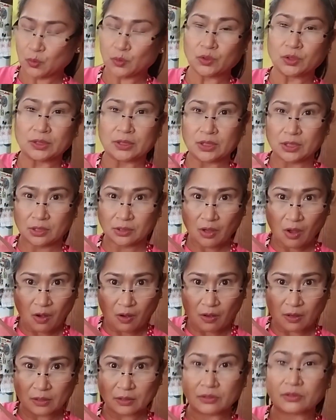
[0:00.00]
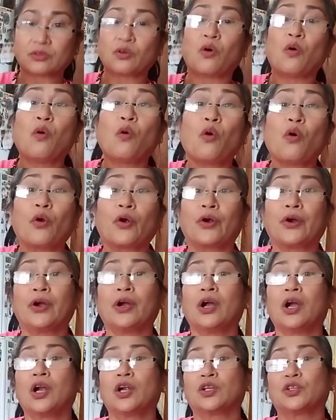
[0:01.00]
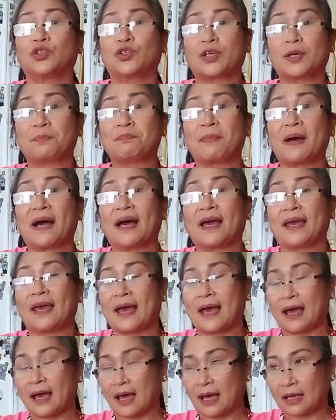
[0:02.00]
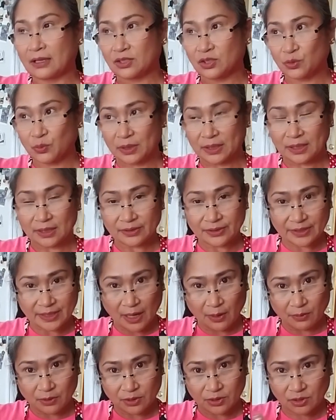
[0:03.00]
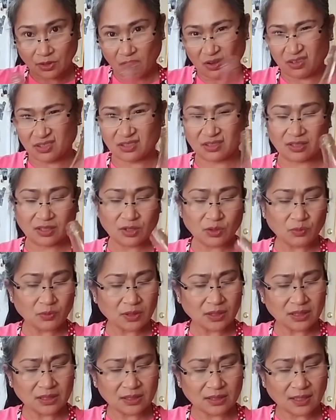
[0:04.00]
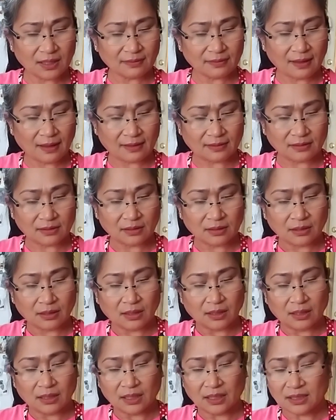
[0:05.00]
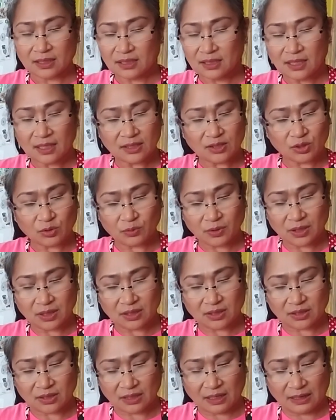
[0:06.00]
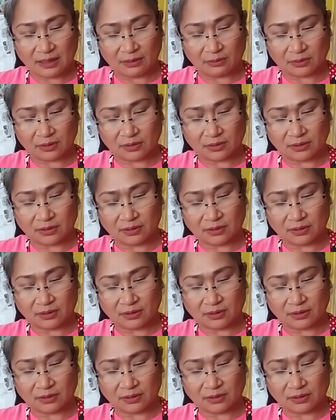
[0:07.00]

sauce, or you can buy a sweet and sour sauce. This one is it's not sweet and sour,